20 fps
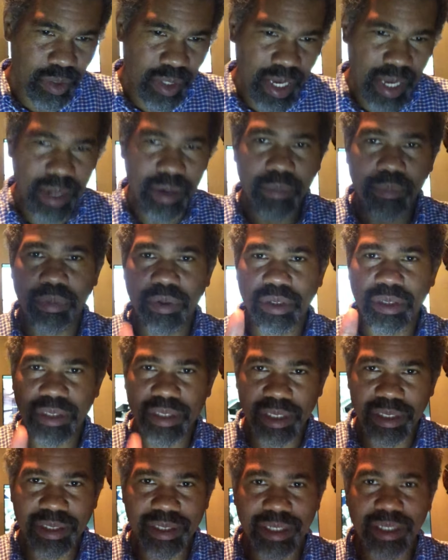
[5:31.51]
that
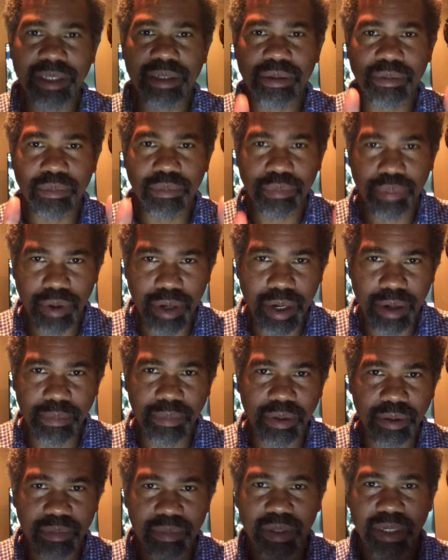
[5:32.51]
presenting
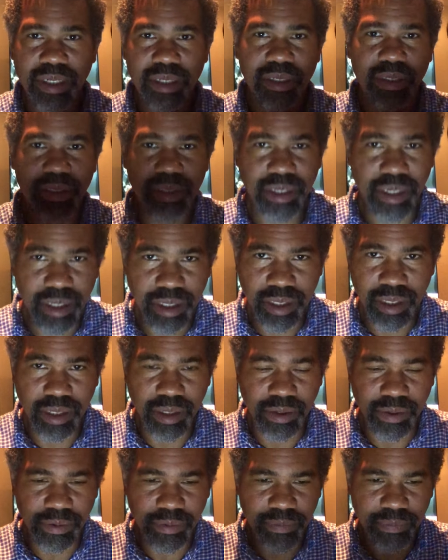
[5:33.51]
problem,
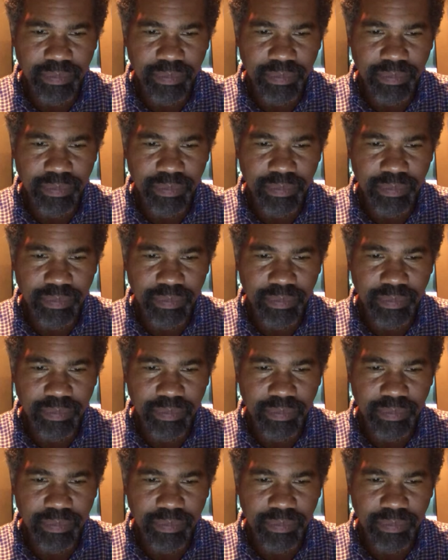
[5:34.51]
singular.